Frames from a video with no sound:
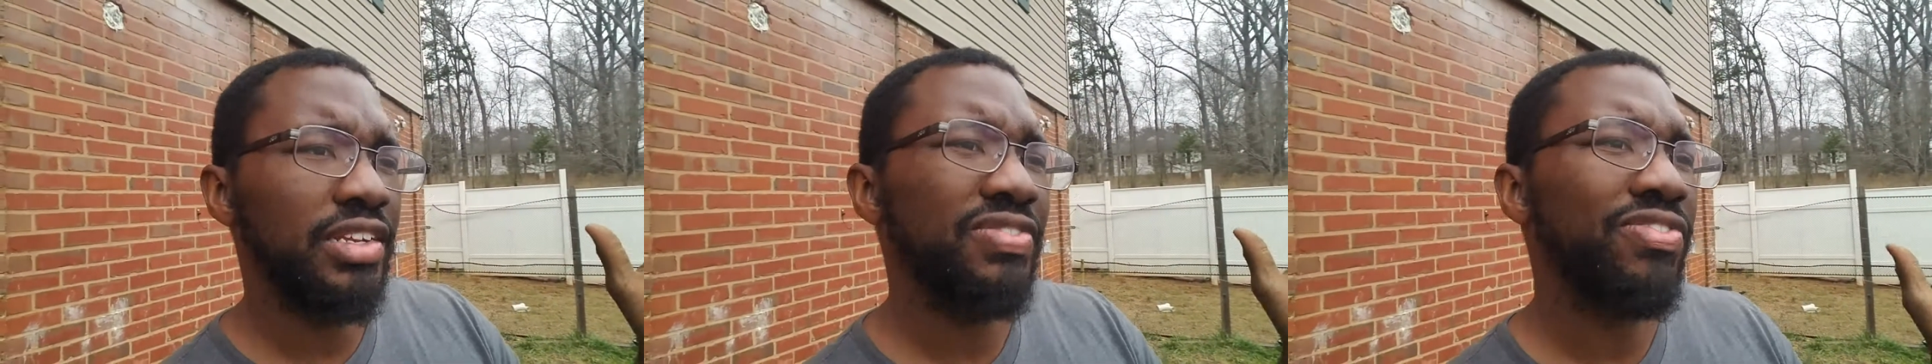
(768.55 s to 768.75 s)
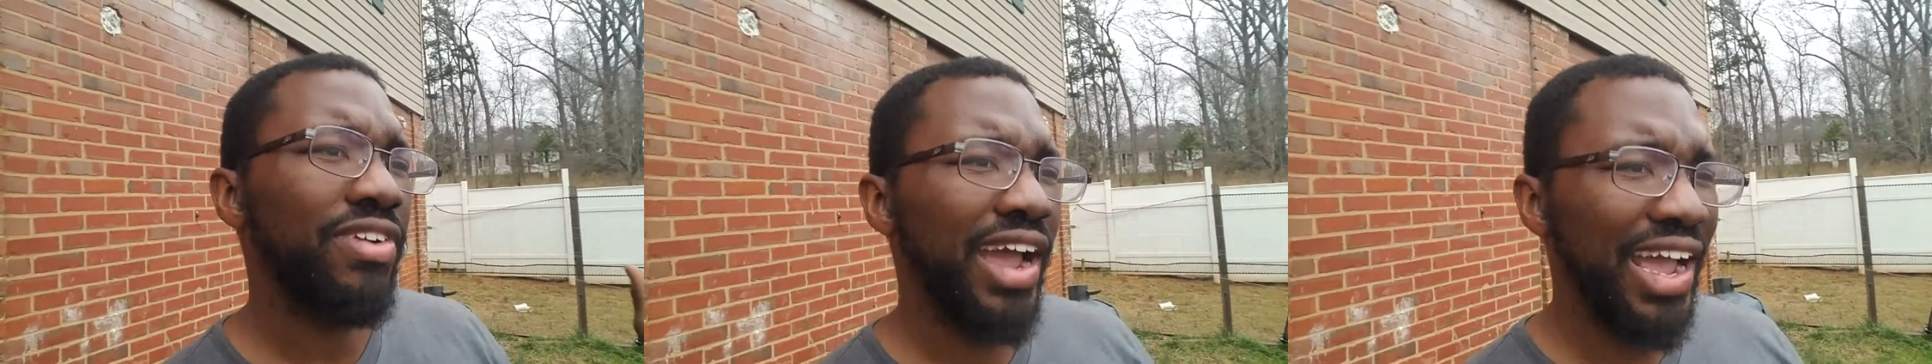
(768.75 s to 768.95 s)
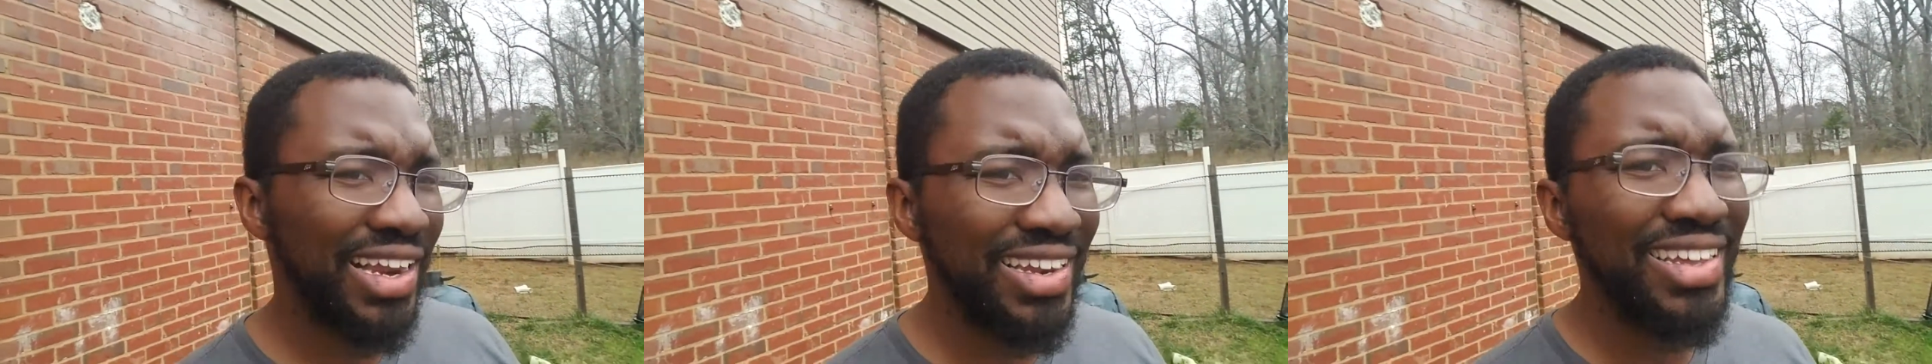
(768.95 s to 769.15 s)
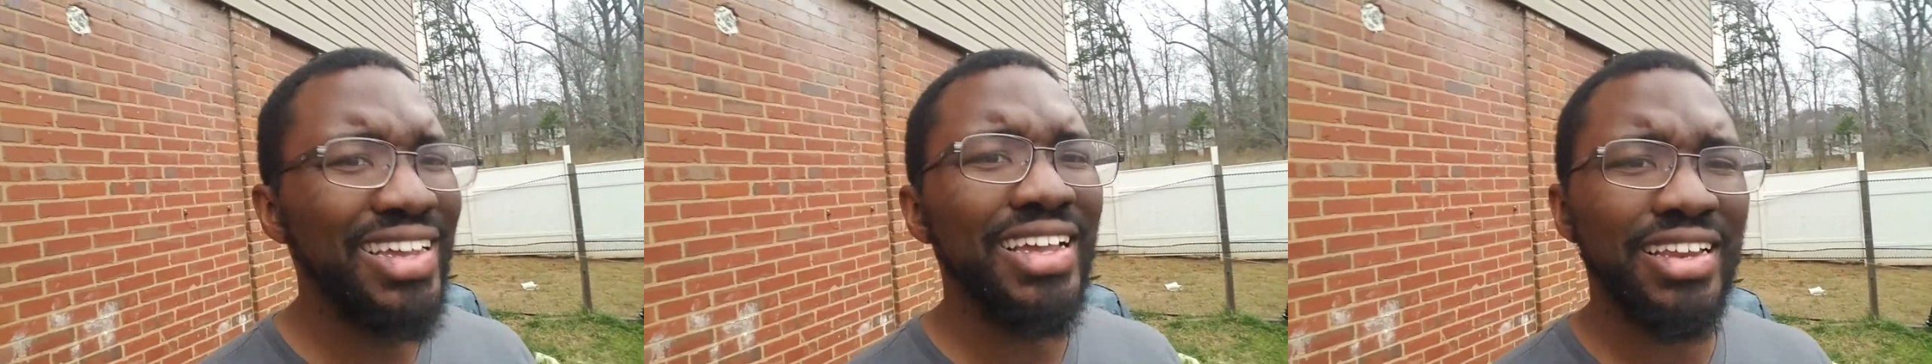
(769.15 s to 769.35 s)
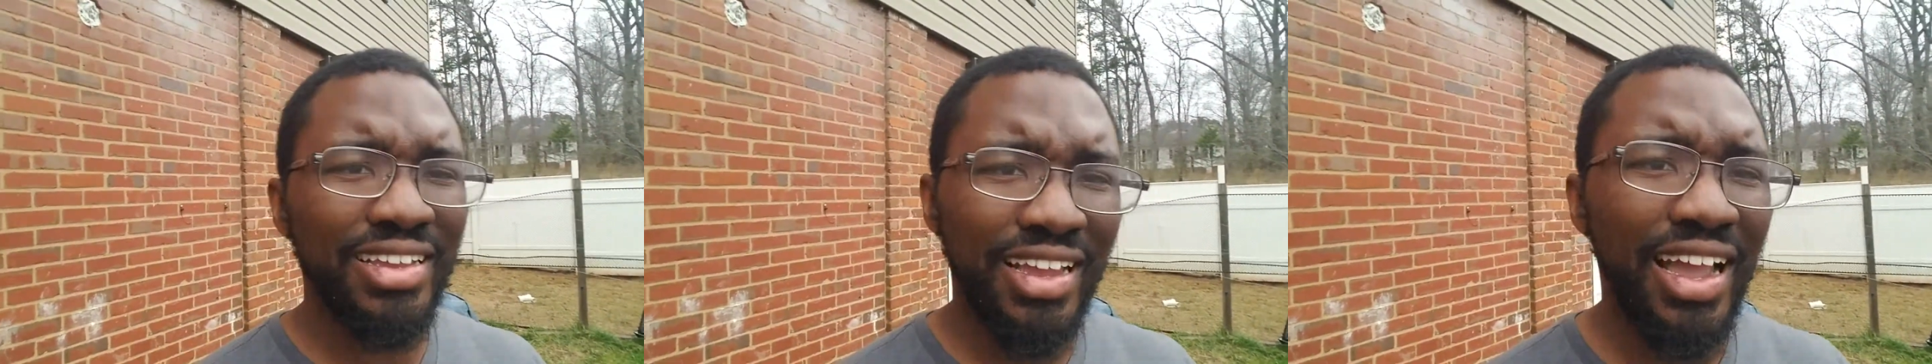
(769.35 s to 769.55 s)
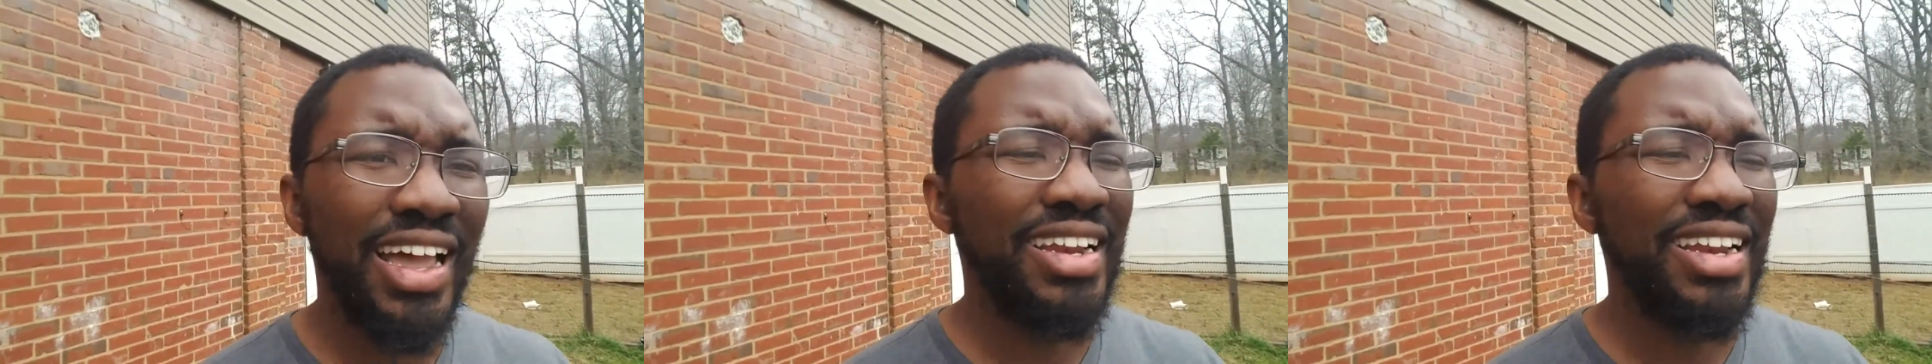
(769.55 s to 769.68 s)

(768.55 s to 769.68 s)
fraggly and kind